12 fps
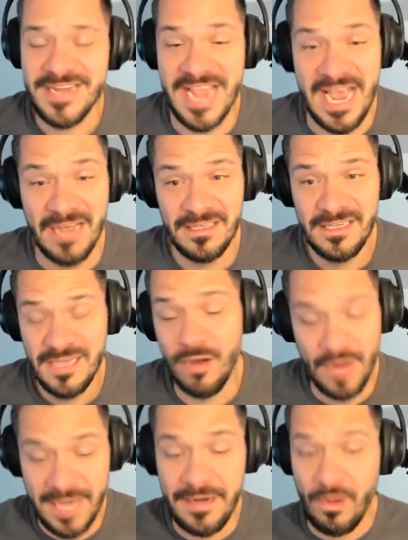Yeah.
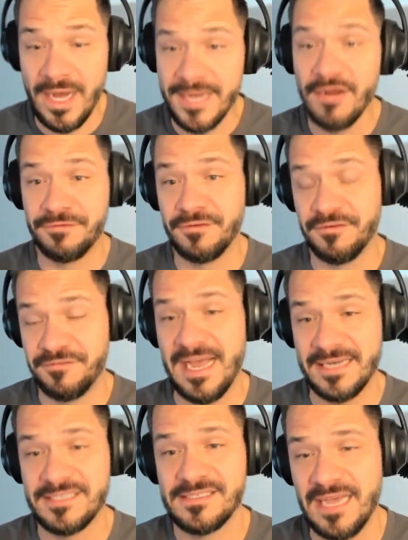I know for a
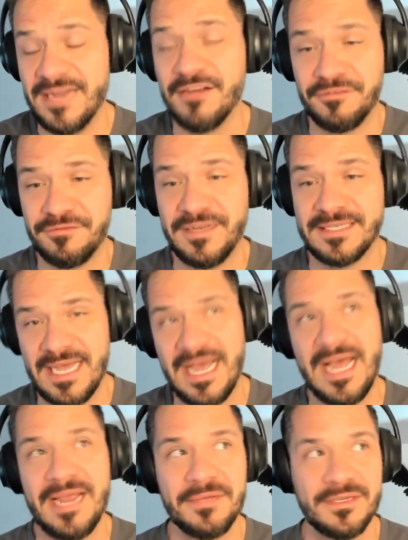fact. I am
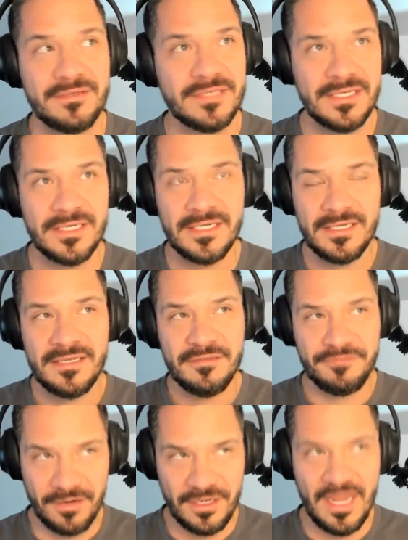
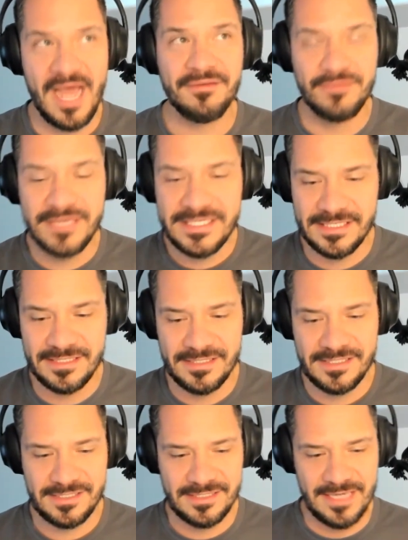for a lot of
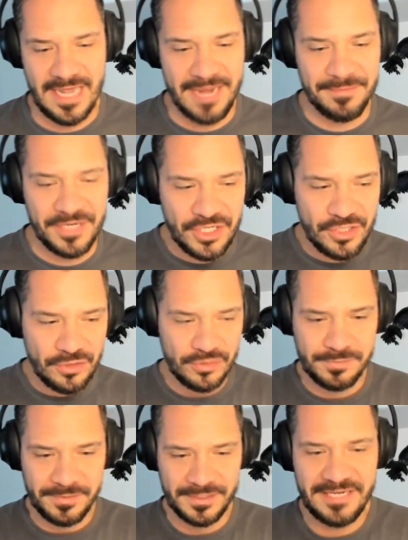reasons, I'm a
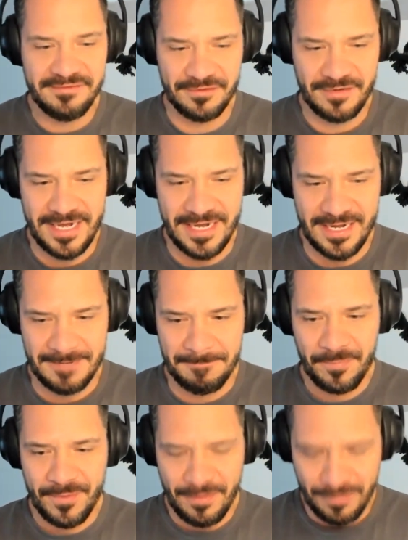huge believer
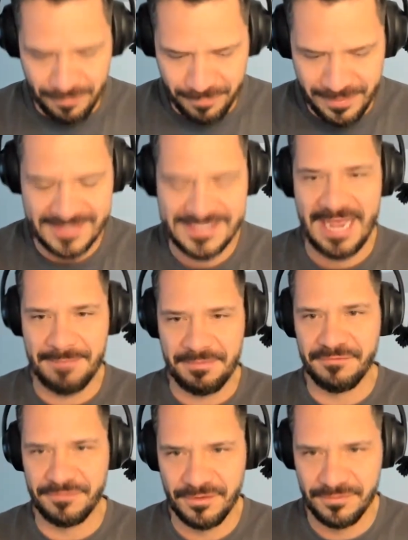in things
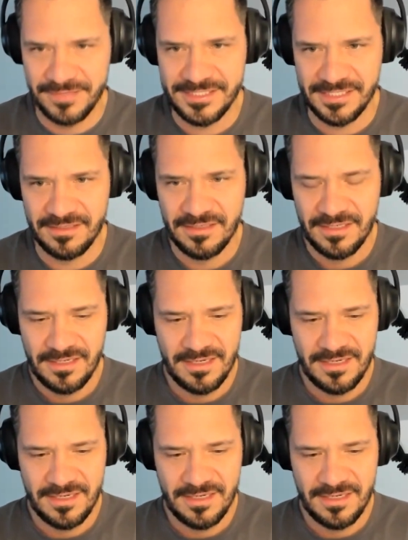happen for a reason,